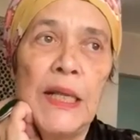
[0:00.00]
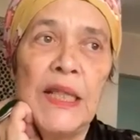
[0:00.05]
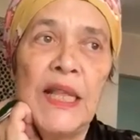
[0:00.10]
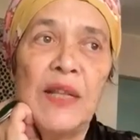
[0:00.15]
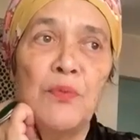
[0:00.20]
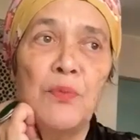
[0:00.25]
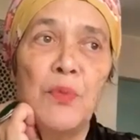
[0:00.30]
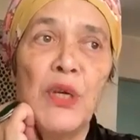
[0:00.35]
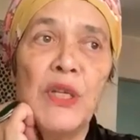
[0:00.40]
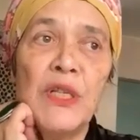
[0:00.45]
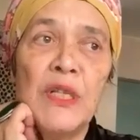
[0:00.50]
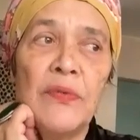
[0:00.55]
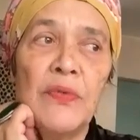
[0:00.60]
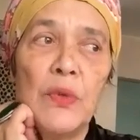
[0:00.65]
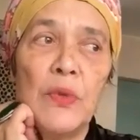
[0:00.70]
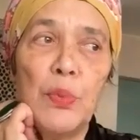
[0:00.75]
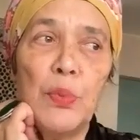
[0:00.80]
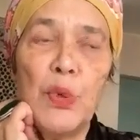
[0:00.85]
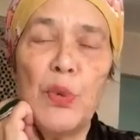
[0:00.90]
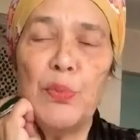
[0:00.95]
that most of
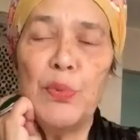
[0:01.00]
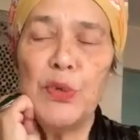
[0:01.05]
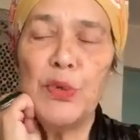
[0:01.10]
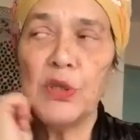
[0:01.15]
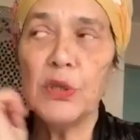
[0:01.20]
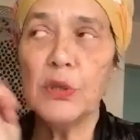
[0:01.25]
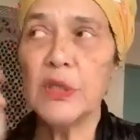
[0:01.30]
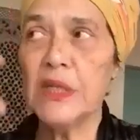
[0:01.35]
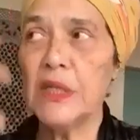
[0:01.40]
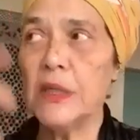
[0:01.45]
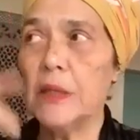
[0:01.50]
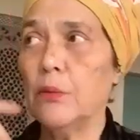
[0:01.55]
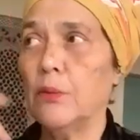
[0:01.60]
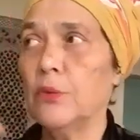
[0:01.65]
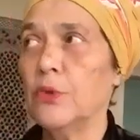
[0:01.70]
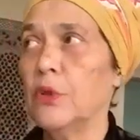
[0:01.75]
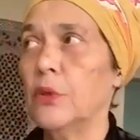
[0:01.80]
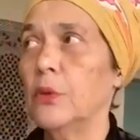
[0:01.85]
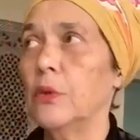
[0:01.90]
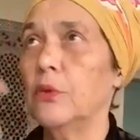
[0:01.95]
the proposals,
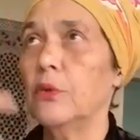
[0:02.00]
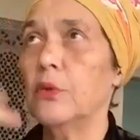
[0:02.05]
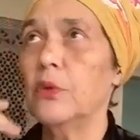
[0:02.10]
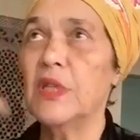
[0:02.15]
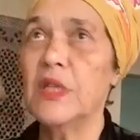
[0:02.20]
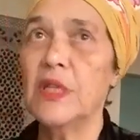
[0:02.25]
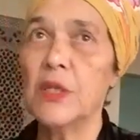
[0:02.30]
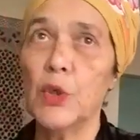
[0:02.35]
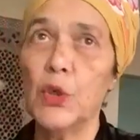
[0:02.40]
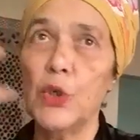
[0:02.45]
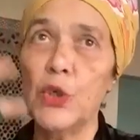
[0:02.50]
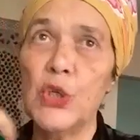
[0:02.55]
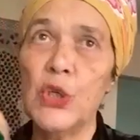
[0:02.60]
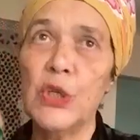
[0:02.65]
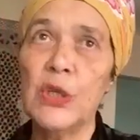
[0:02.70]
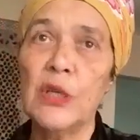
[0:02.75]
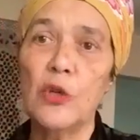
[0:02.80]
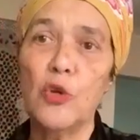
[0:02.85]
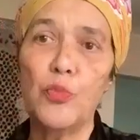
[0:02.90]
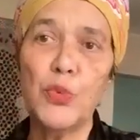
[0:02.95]
you know, the
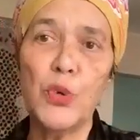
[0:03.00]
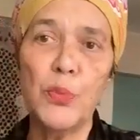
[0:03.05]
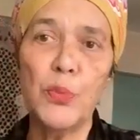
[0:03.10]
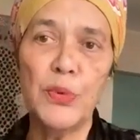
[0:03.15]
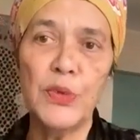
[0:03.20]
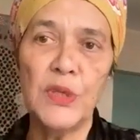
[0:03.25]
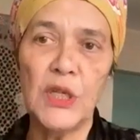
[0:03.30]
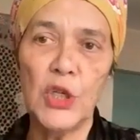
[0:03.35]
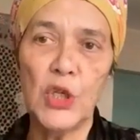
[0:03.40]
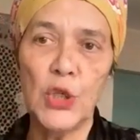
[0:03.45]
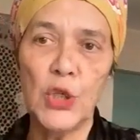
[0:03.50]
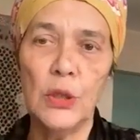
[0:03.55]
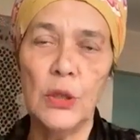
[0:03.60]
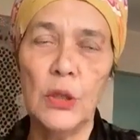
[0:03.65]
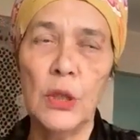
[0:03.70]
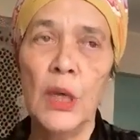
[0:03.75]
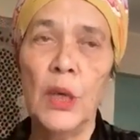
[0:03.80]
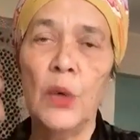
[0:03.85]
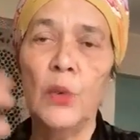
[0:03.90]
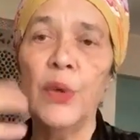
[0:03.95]
discussion and the
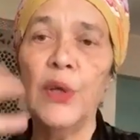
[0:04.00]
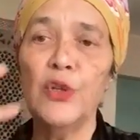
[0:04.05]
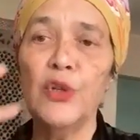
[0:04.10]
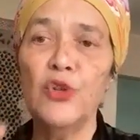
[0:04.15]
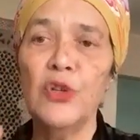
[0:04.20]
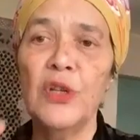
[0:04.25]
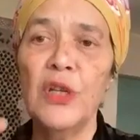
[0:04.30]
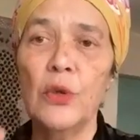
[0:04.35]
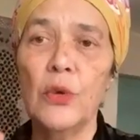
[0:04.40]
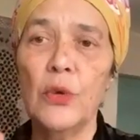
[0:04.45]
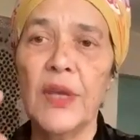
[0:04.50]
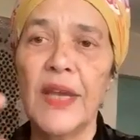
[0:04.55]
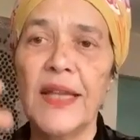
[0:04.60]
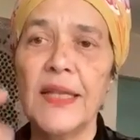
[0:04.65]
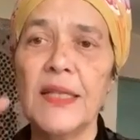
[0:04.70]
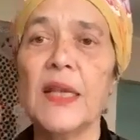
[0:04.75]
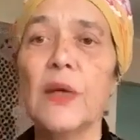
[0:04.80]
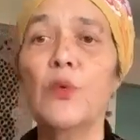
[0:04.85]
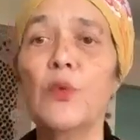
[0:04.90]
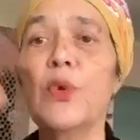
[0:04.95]
proposition, we're turning
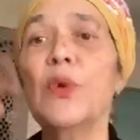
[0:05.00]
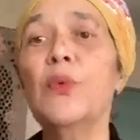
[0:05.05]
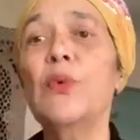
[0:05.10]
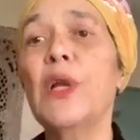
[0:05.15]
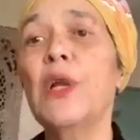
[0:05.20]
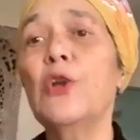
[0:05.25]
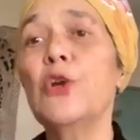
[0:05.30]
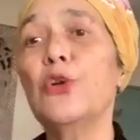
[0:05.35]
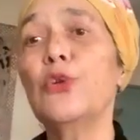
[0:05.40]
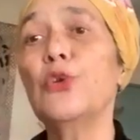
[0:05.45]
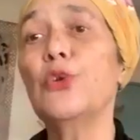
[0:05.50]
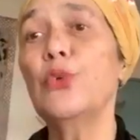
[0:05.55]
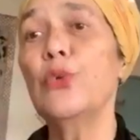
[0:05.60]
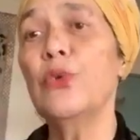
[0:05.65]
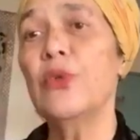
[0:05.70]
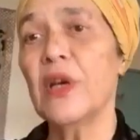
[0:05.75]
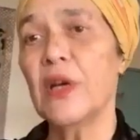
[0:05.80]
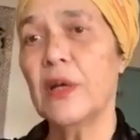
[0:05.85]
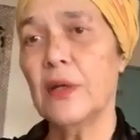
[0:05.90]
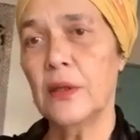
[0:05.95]
against, we will not
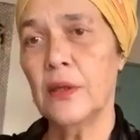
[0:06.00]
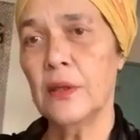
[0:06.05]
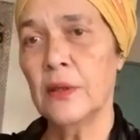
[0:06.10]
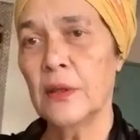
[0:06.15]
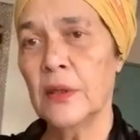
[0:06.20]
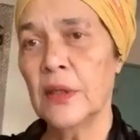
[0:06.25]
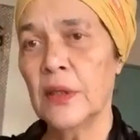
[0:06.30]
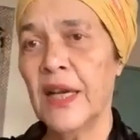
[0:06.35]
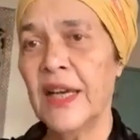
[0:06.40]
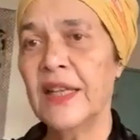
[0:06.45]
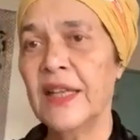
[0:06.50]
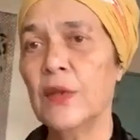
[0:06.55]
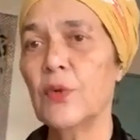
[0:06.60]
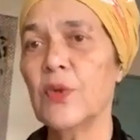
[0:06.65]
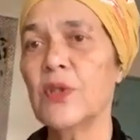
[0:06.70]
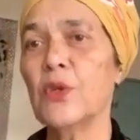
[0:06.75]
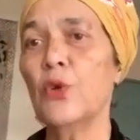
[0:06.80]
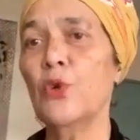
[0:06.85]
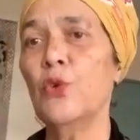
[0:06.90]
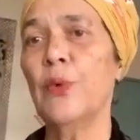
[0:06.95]
do that. And it
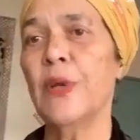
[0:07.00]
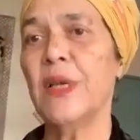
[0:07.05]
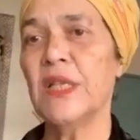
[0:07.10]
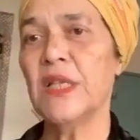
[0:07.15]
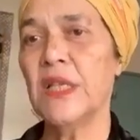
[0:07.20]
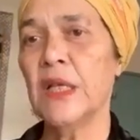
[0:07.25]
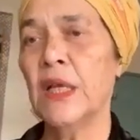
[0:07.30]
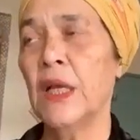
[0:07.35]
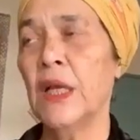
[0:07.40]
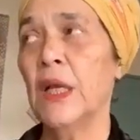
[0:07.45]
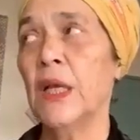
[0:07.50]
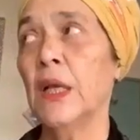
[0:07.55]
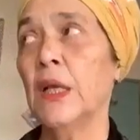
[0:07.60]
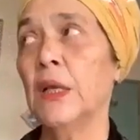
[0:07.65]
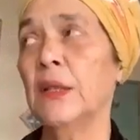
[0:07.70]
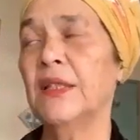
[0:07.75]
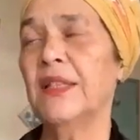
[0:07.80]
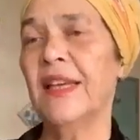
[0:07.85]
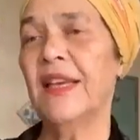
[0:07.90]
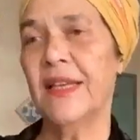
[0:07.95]
was always
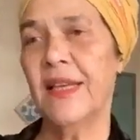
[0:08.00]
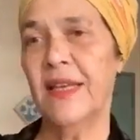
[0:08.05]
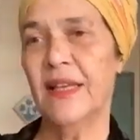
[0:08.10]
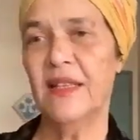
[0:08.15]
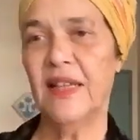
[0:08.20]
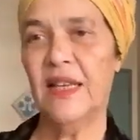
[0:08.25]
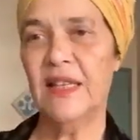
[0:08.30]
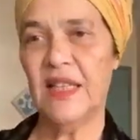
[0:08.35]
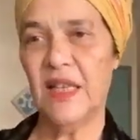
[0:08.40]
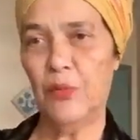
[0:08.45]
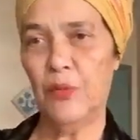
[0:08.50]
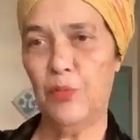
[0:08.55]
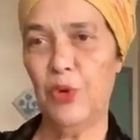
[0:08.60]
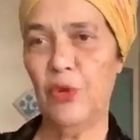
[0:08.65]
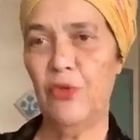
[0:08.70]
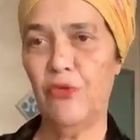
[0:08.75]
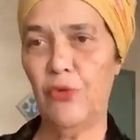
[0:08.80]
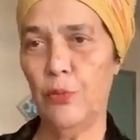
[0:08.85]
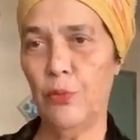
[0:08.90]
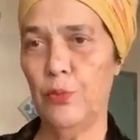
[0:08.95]
taking the
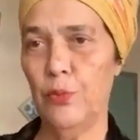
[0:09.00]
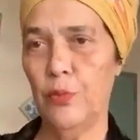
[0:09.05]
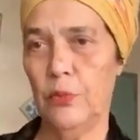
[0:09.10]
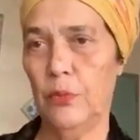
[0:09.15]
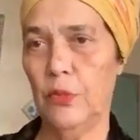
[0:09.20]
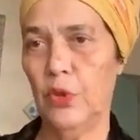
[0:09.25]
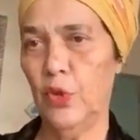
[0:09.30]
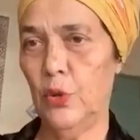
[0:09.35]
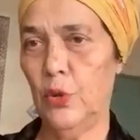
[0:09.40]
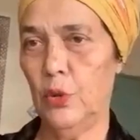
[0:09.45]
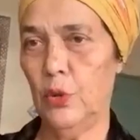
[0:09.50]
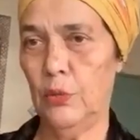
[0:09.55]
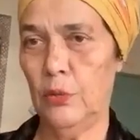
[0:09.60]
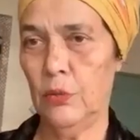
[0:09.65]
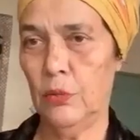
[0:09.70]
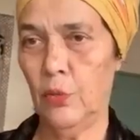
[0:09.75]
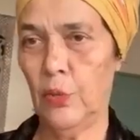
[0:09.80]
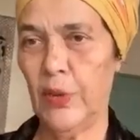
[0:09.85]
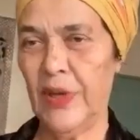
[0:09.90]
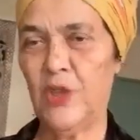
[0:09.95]
example from, you know,
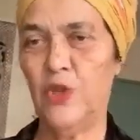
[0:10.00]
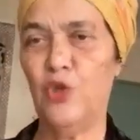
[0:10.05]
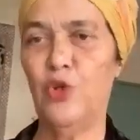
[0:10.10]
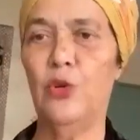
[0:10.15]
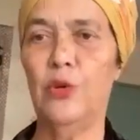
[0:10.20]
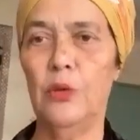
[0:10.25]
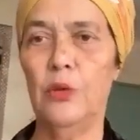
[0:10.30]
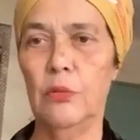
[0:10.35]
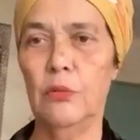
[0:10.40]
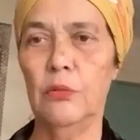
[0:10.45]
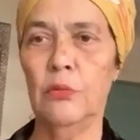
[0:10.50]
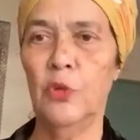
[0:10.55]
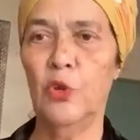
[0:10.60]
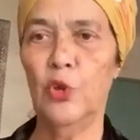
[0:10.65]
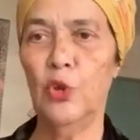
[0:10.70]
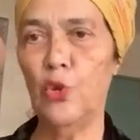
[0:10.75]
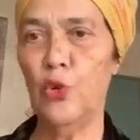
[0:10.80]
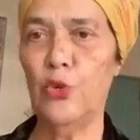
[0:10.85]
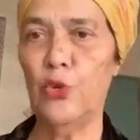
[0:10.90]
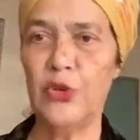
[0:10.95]
Western,
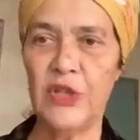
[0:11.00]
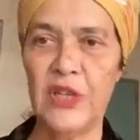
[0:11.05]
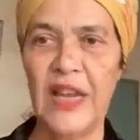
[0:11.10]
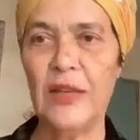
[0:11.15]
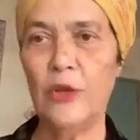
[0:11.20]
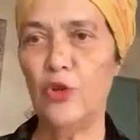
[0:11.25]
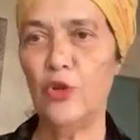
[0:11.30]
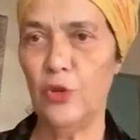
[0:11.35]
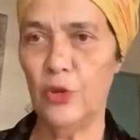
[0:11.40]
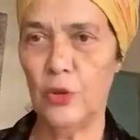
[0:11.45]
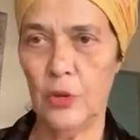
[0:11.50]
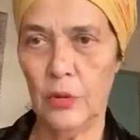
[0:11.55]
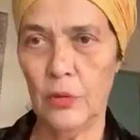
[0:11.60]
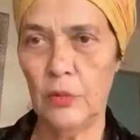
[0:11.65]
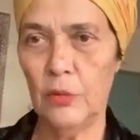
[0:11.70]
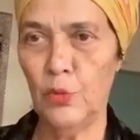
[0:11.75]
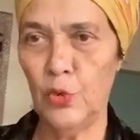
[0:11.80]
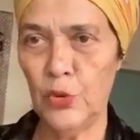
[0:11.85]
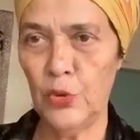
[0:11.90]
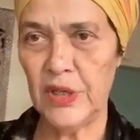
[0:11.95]
Euro-centered
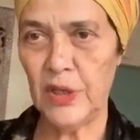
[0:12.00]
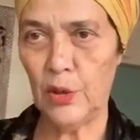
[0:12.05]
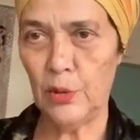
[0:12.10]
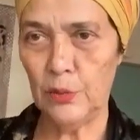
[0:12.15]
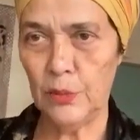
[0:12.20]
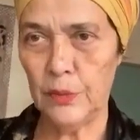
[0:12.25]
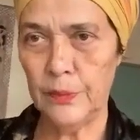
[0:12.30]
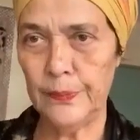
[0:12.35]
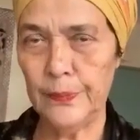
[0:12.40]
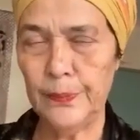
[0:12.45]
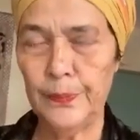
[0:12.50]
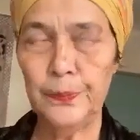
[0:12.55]
museum.